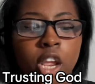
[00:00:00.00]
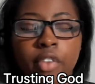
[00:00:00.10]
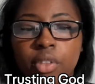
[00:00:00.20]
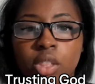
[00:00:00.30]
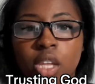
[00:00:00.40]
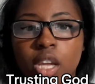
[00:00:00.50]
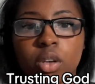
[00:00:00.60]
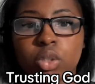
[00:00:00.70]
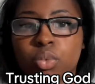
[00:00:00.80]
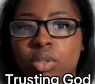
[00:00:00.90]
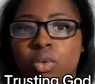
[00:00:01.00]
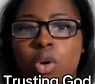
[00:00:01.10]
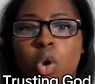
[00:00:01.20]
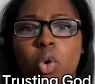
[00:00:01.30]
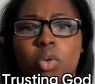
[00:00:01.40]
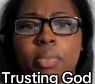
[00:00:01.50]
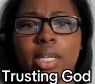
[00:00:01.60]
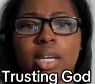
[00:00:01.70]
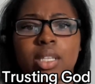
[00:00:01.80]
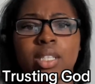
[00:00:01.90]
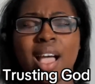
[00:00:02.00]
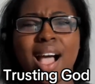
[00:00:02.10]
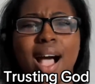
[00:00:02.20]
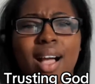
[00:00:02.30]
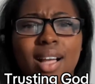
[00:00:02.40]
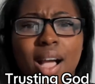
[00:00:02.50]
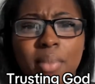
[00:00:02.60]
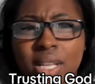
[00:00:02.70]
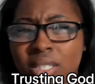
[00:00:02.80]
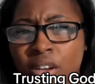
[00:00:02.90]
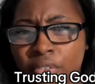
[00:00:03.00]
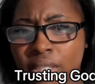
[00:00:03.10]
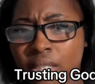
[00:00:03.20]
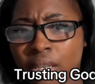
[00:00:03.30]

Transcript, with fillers: and everything else was on hold because I got myself into